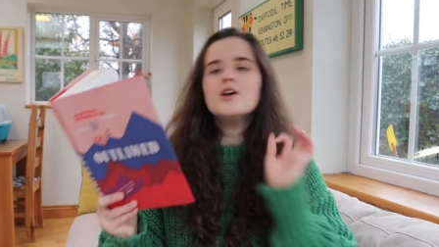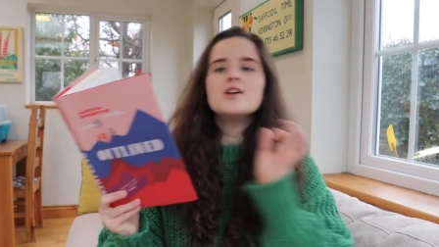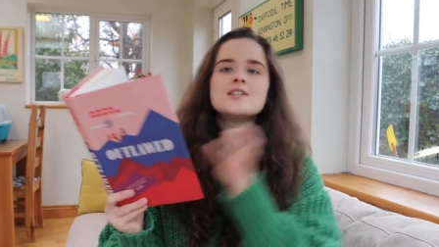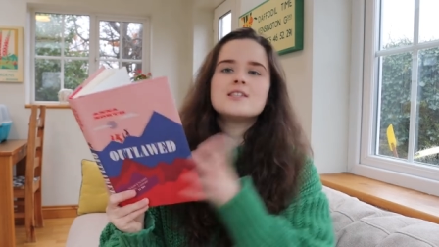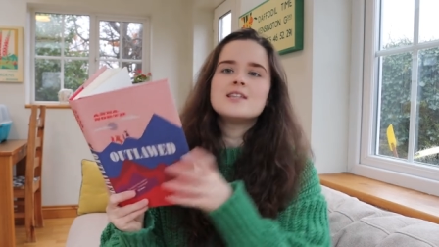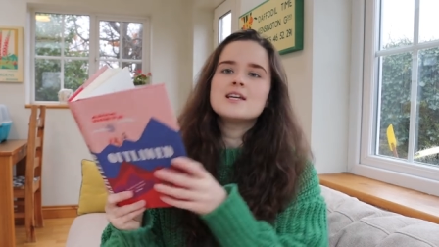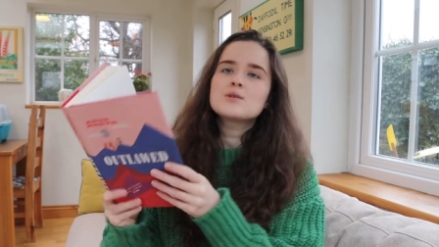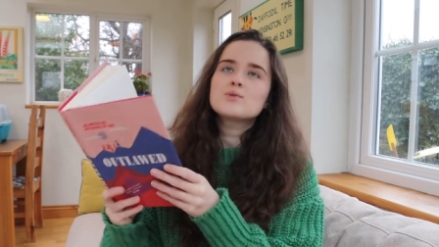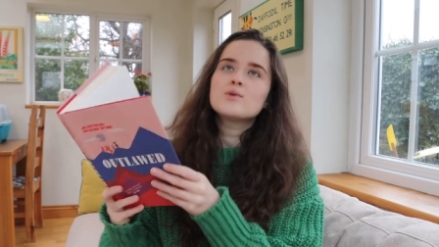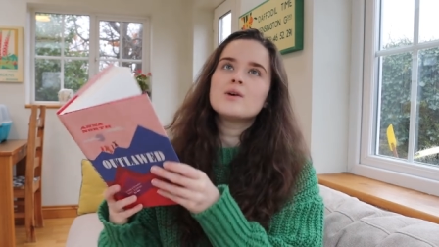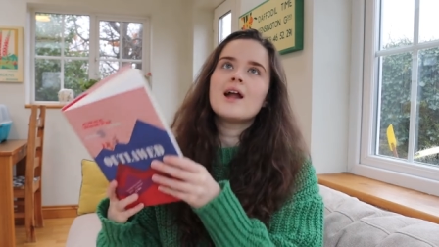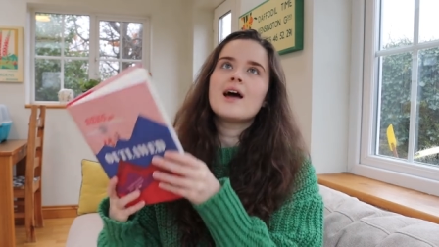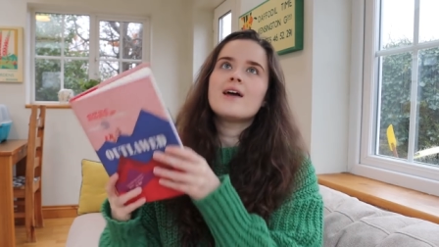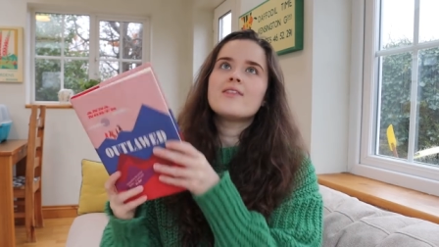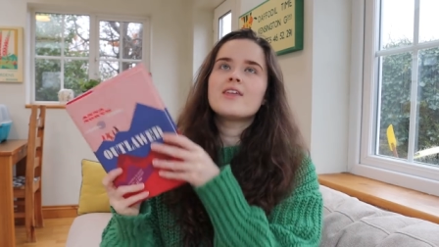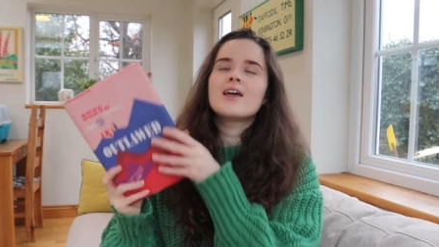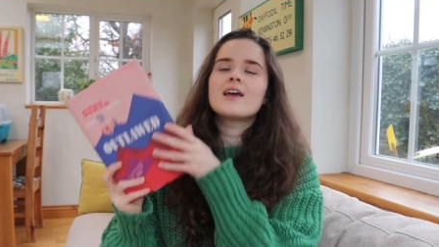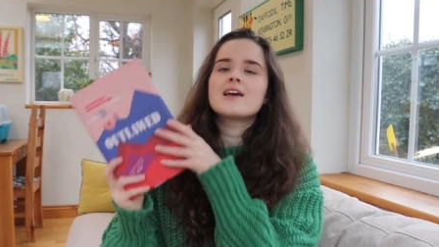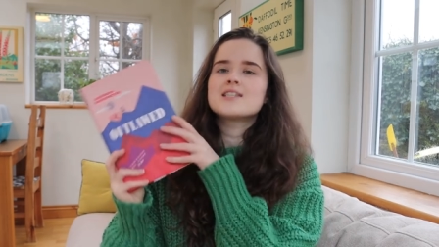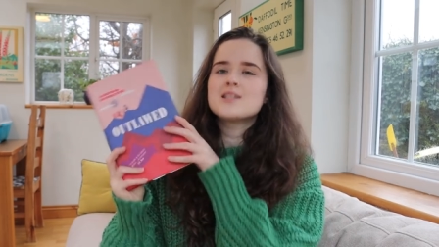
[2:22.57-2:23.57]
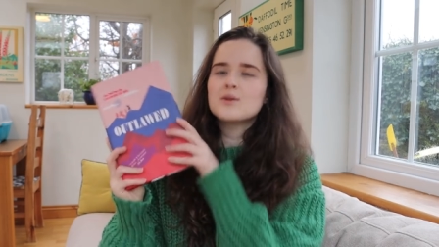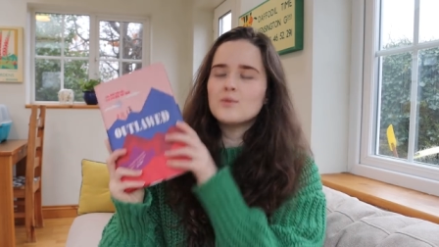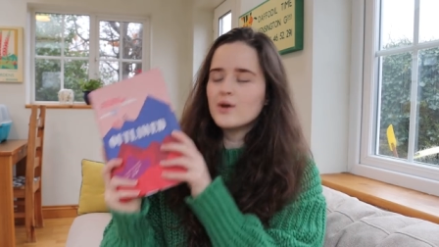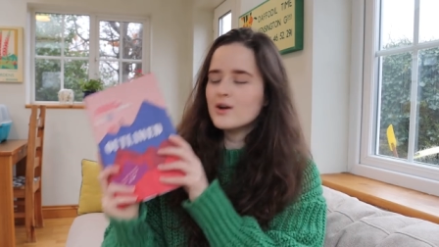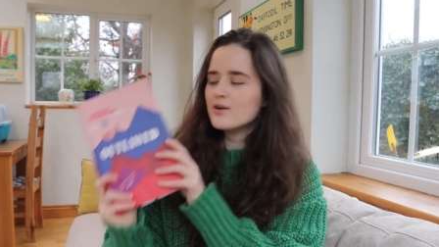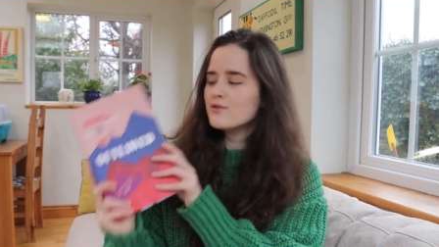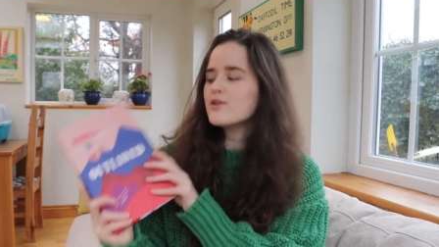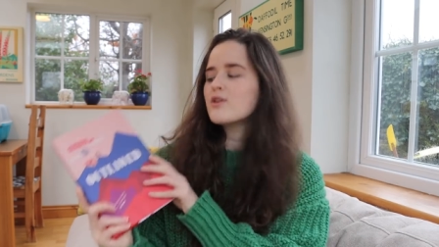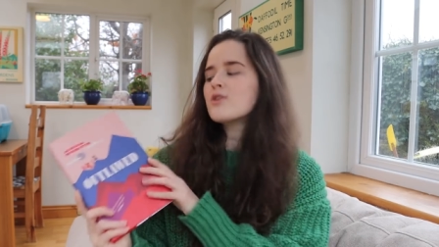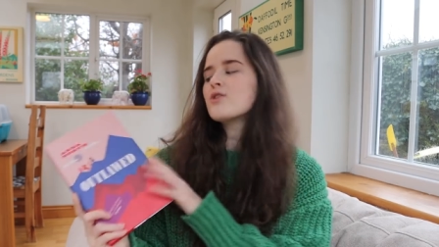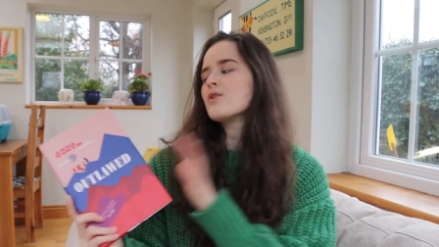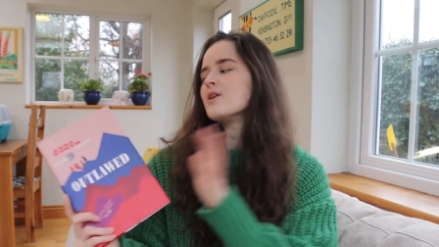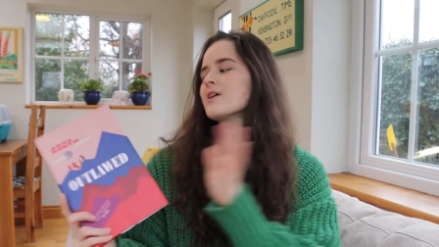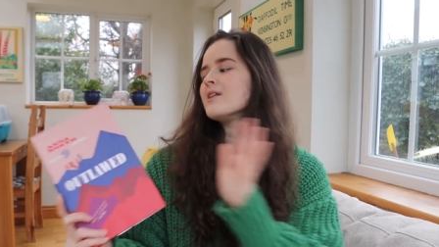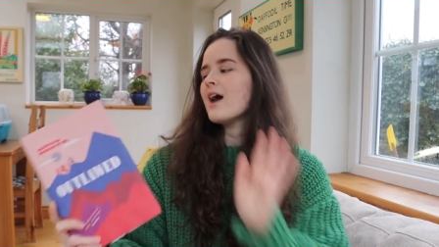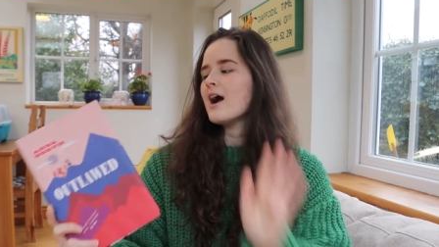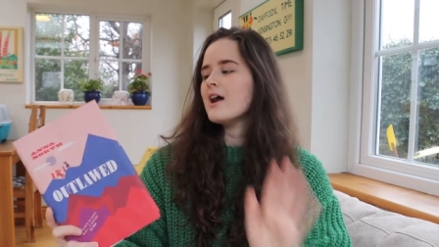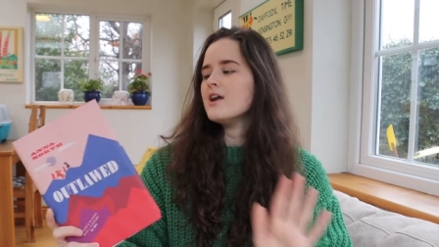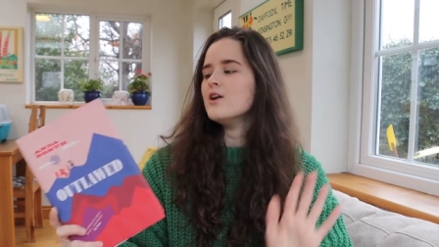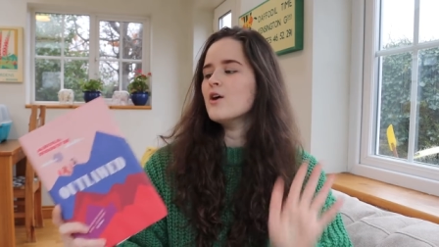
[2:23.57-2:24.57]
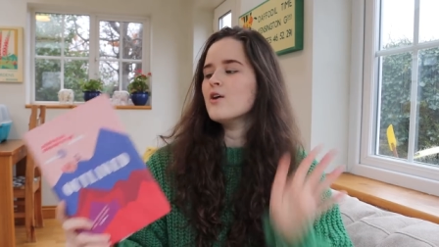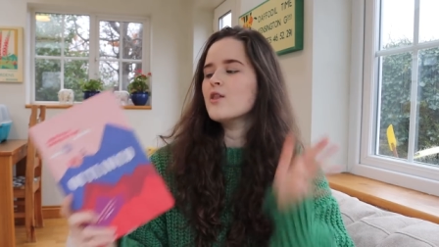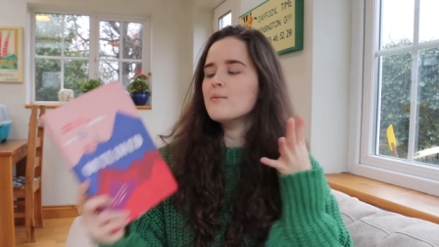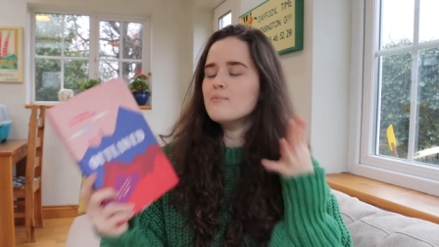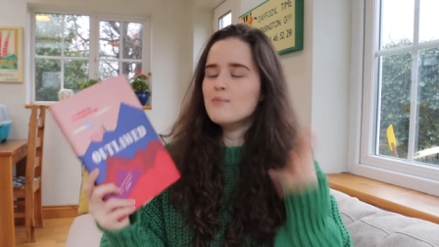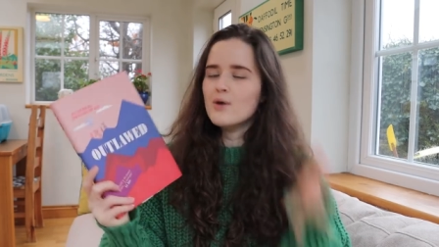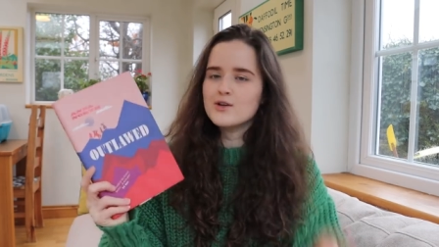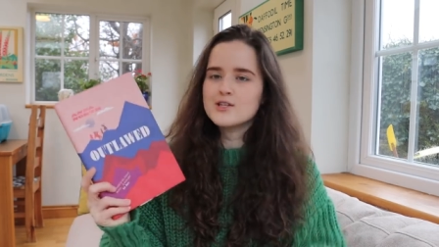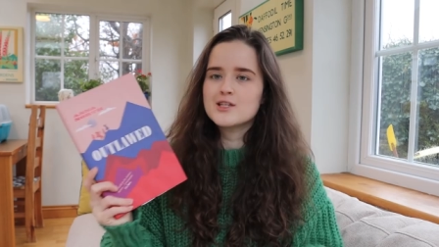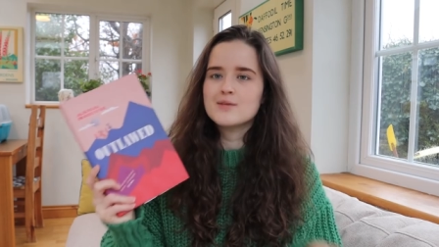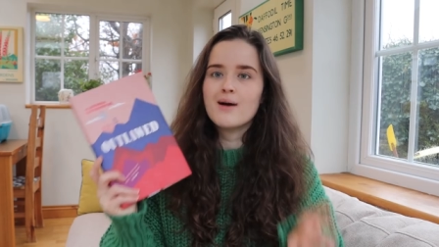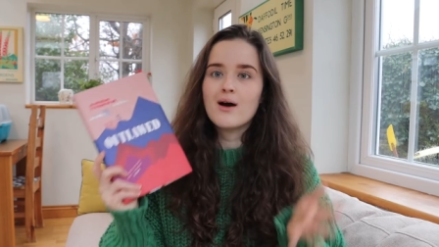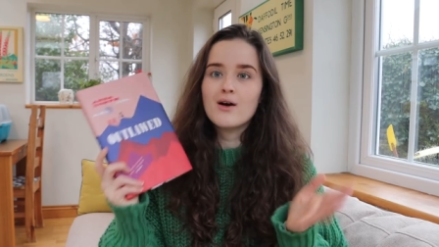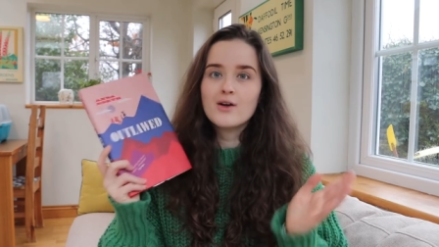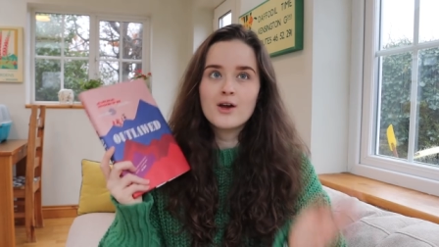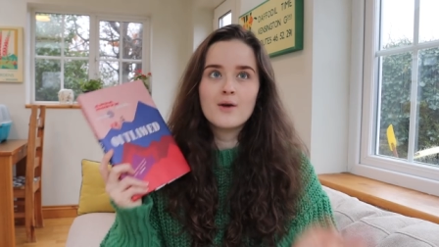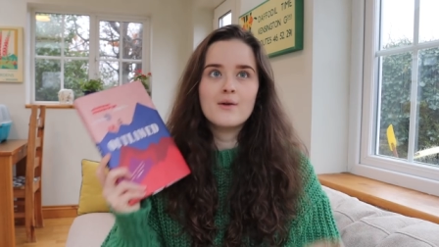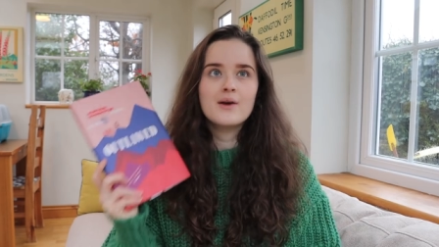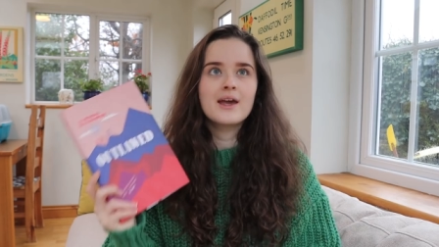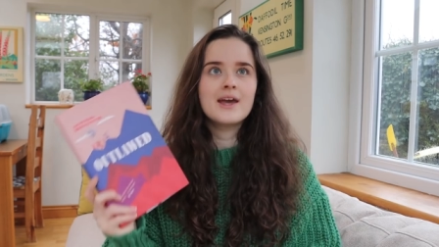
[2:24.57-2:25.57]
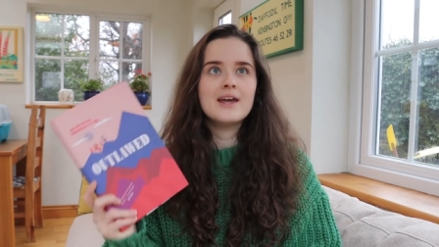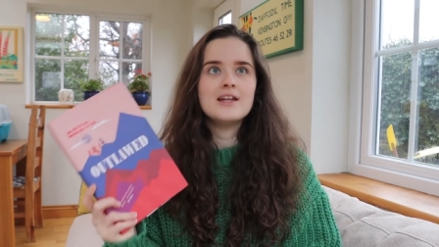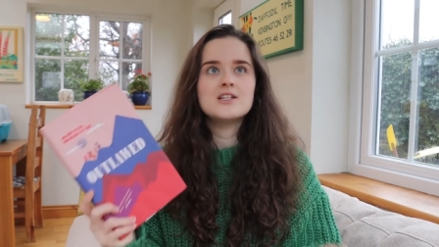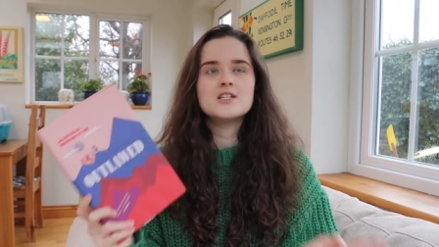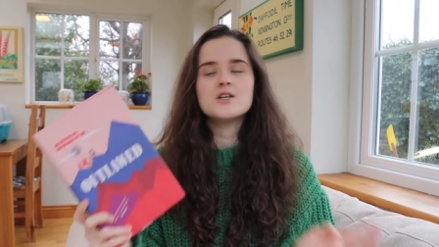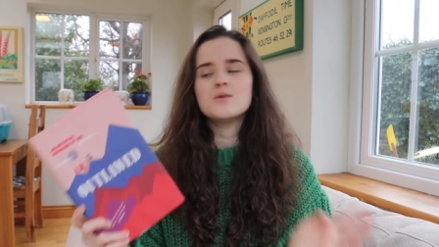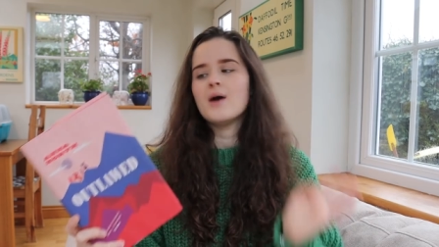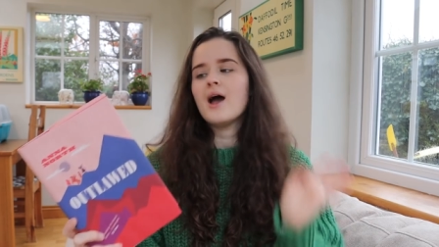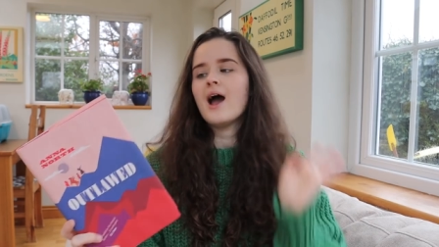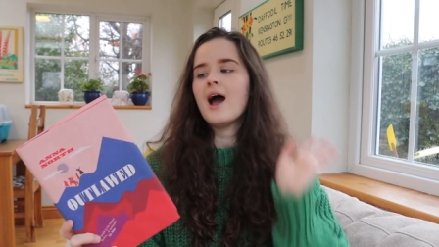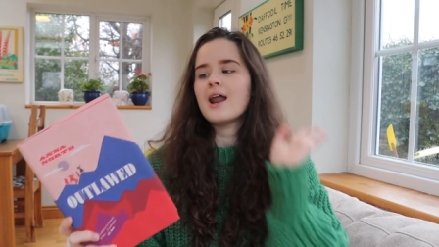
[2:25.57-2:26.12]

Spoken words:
So this one, I think, is the one of the three that I know the most about going into it,